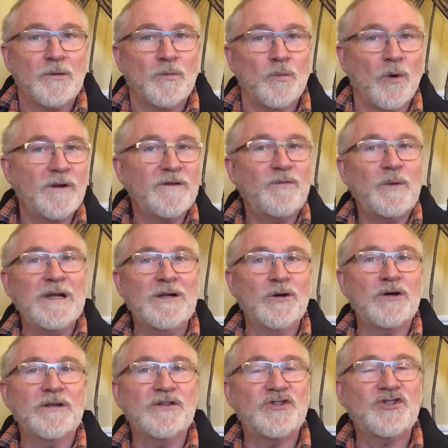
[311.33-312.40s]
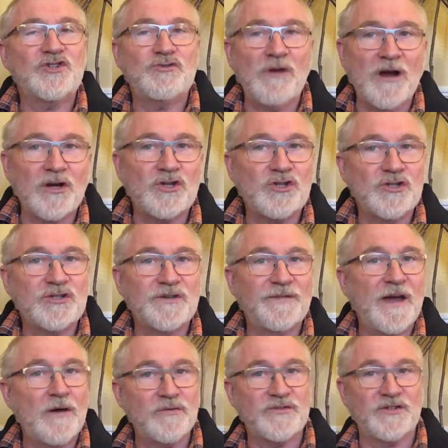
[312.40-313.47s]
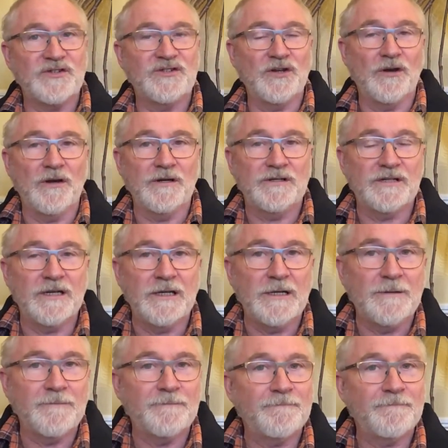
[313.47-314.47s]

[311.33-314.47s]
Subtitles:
What if we look at the structures of our society,